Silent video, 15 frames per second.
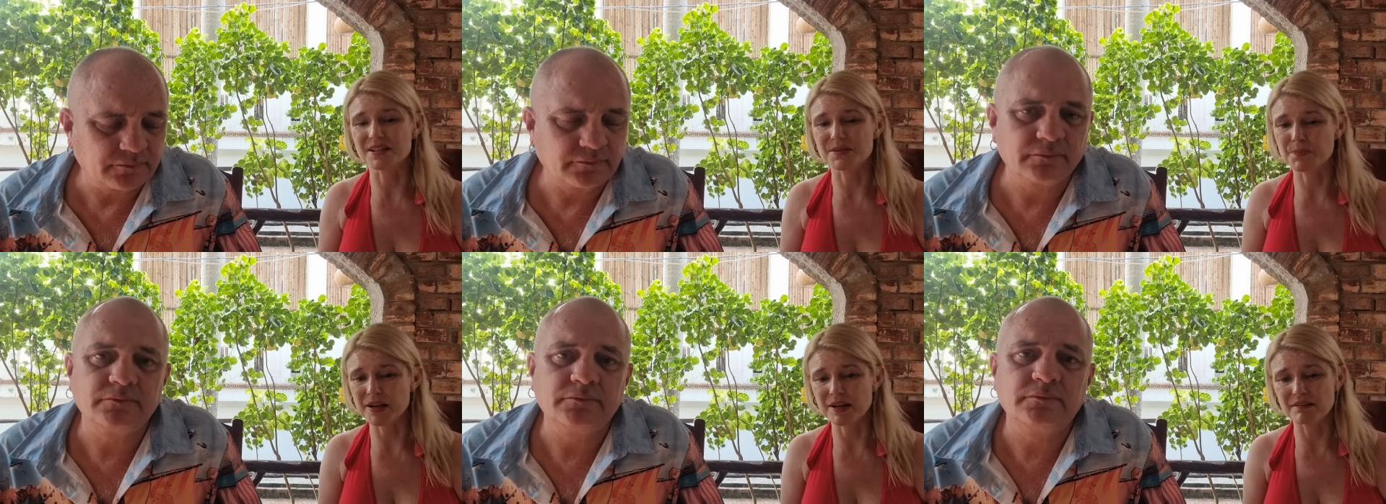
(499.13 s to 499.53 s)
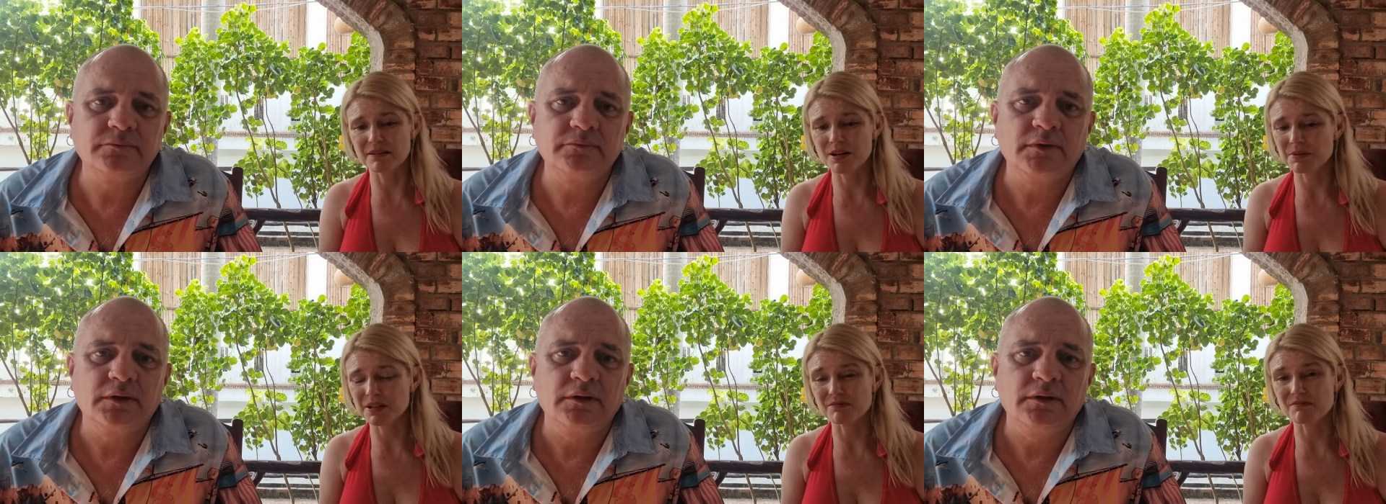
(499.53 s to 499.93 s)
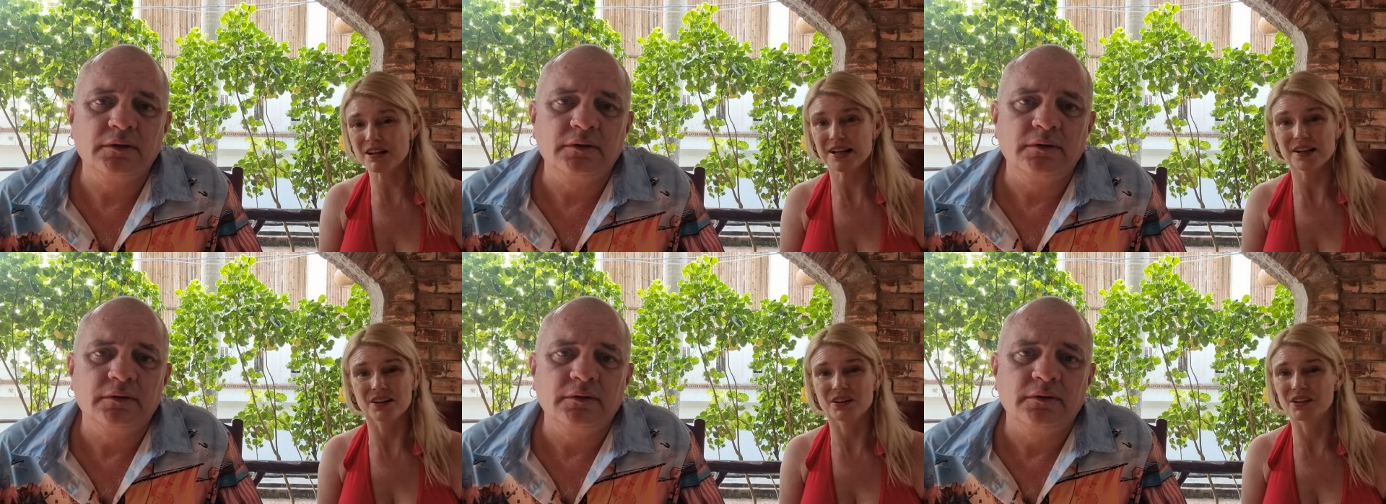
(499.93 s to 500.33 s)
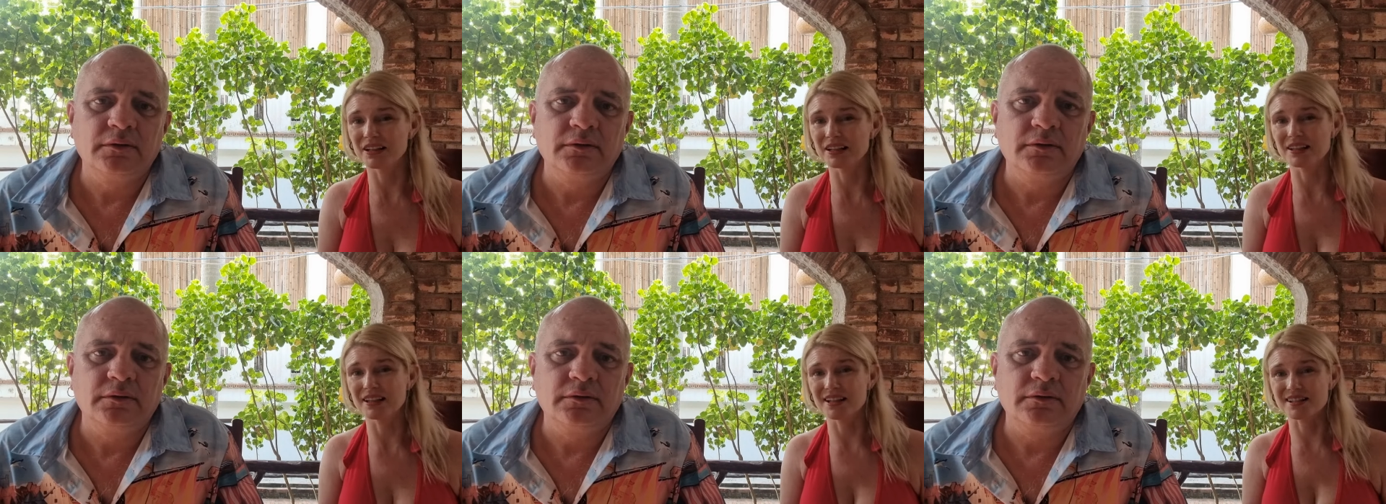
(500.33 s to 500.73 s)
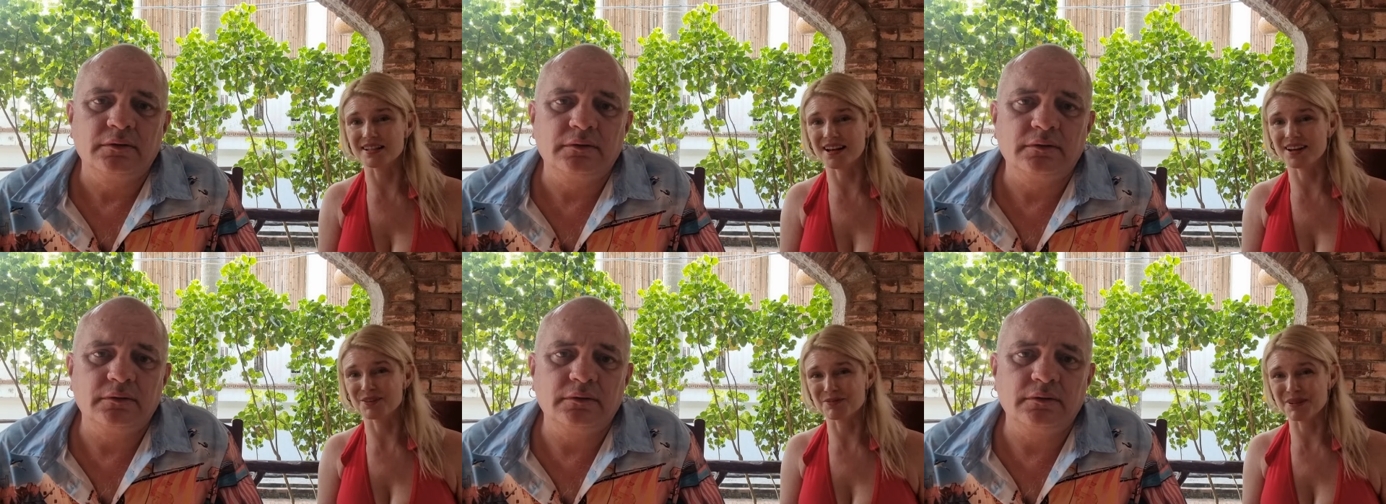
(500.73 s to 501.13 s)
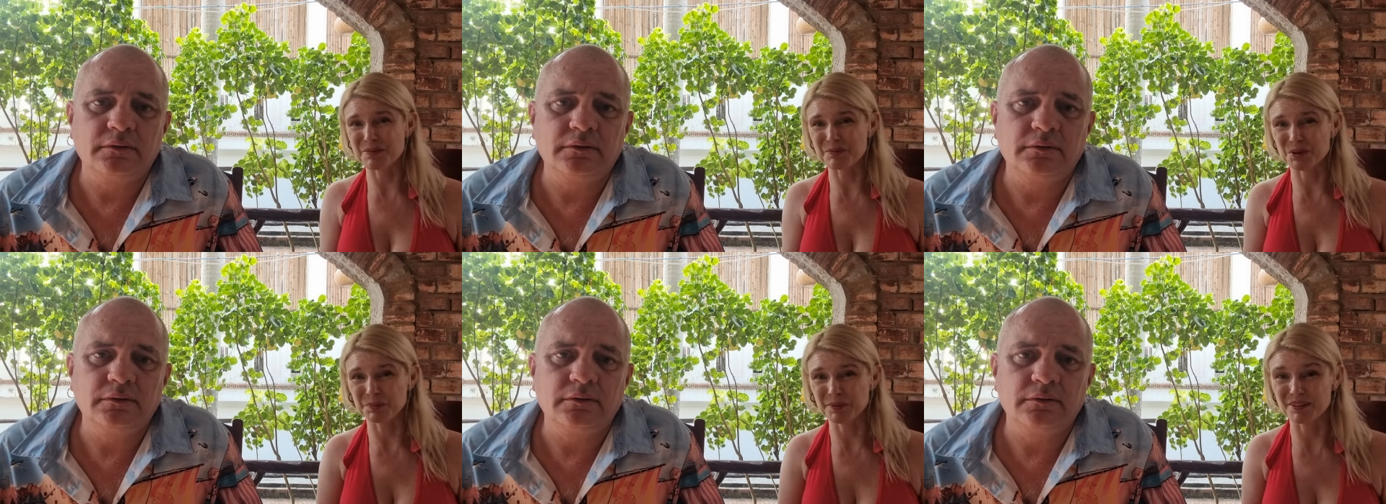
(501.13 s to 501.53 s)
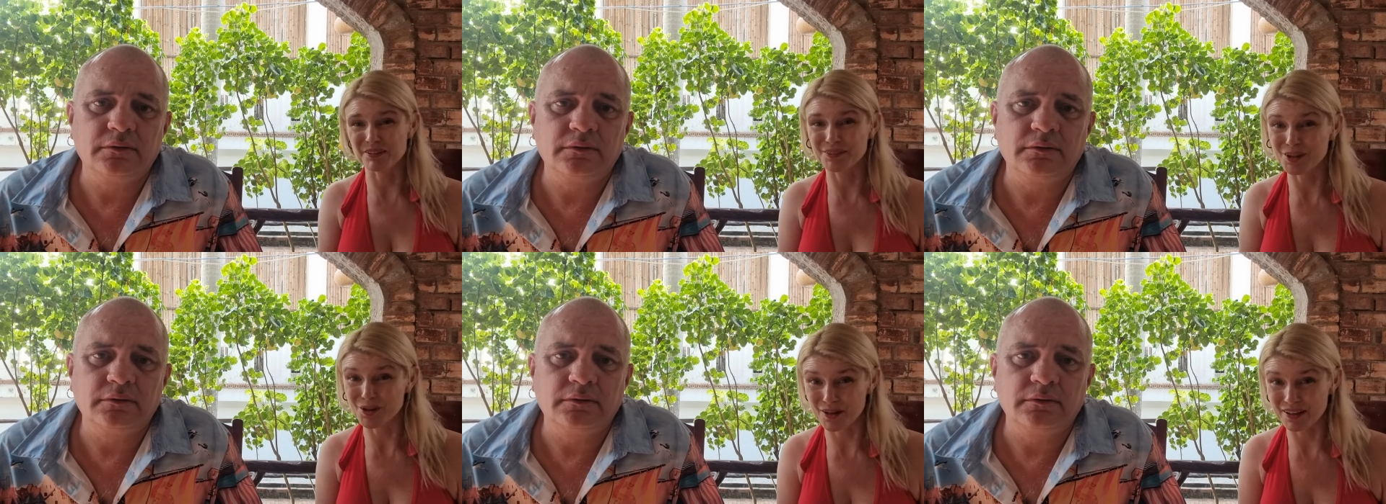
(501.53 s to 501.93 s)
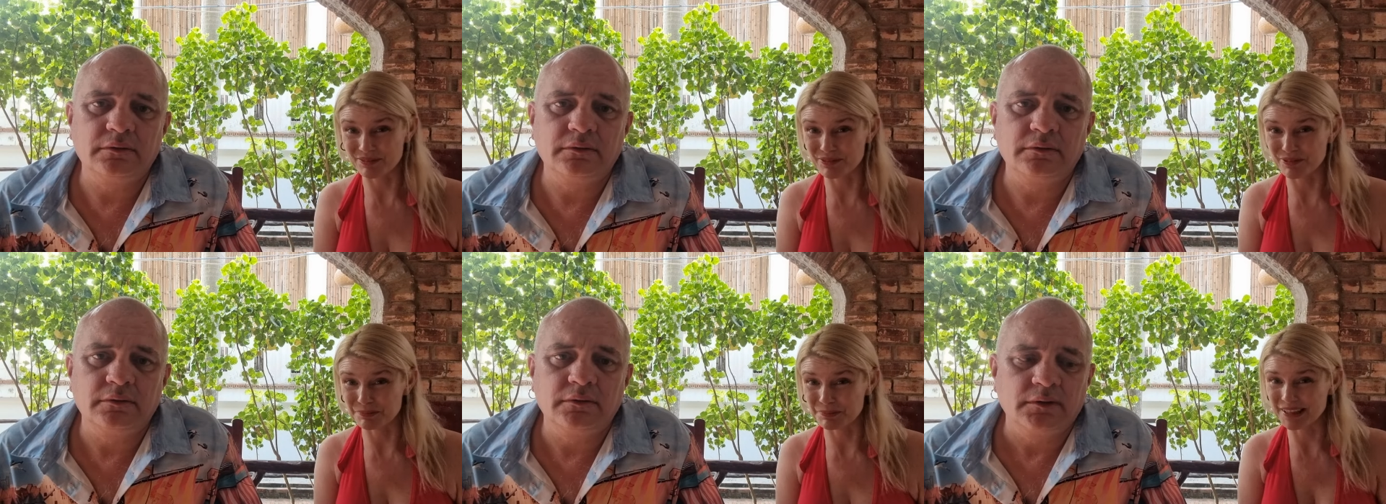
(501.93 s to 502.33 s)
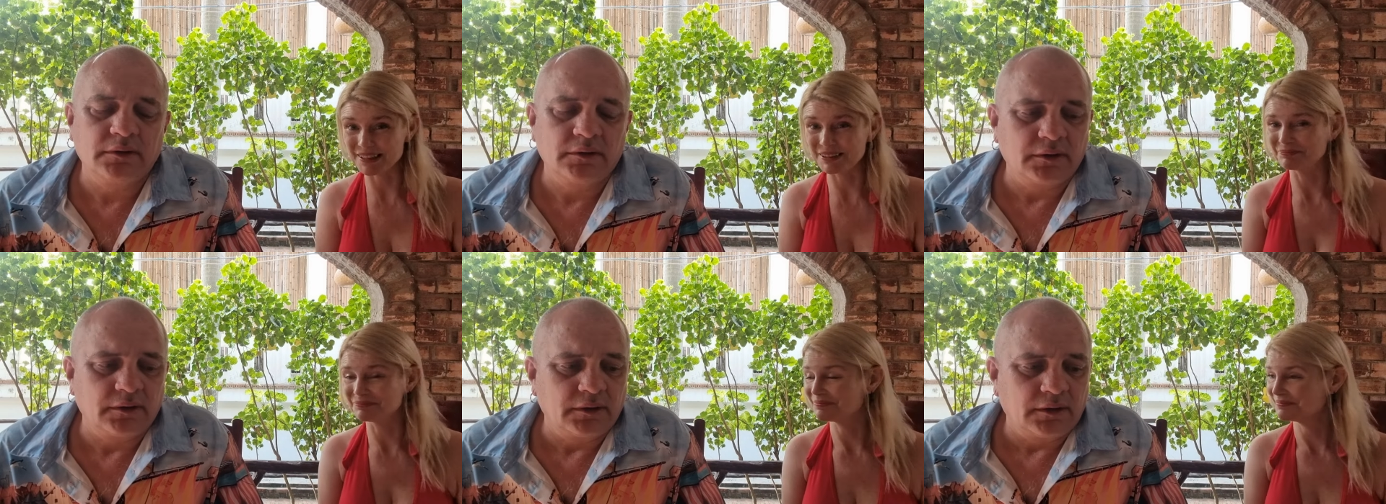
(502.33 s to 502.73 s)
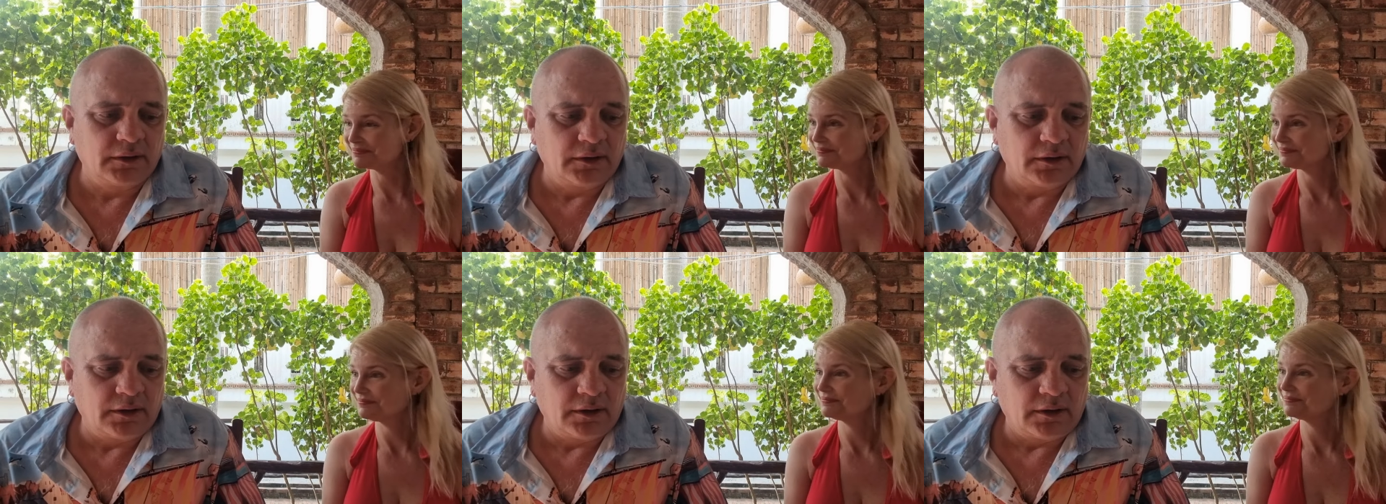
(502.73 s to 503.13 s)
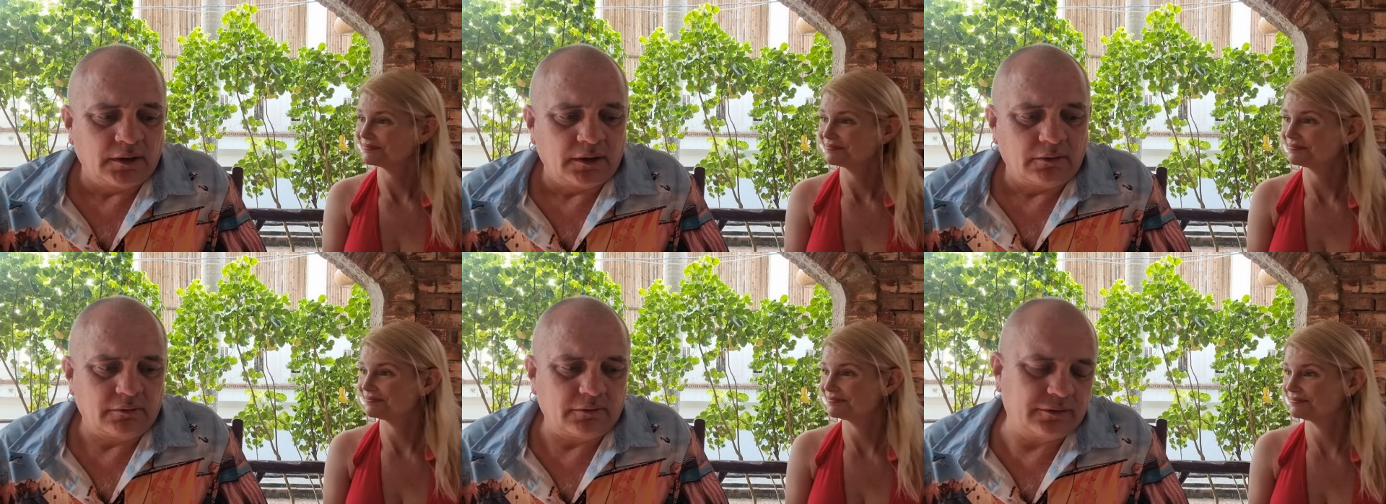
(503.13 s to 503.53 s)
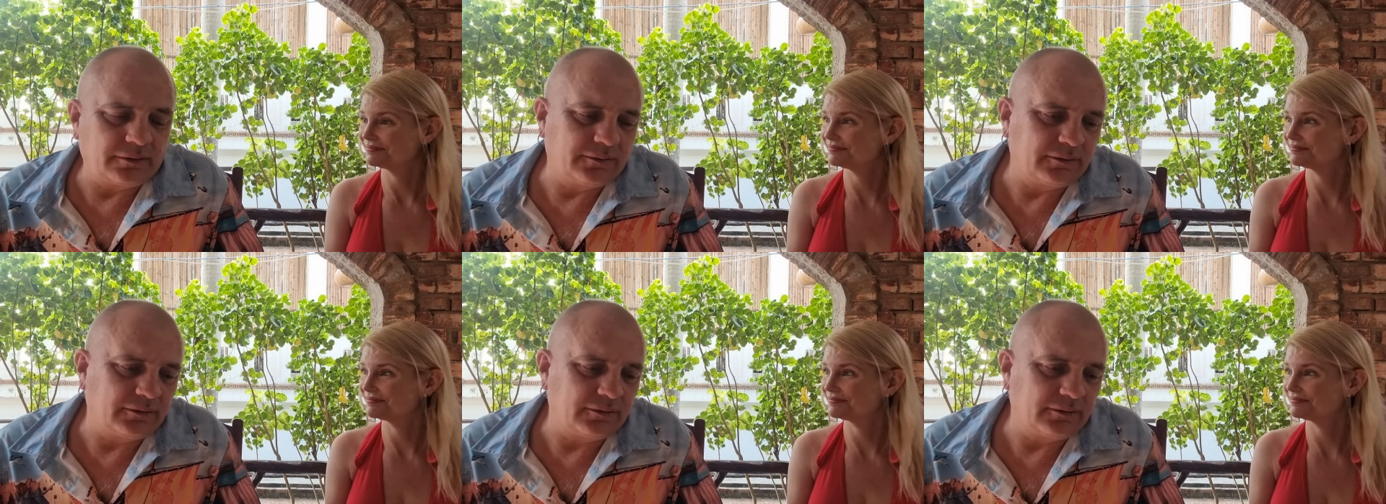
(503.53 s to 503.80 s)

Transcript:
Speaker 1: this beer and I'm going to rate it highly. It's going to rate my beer of nine for me. Wow.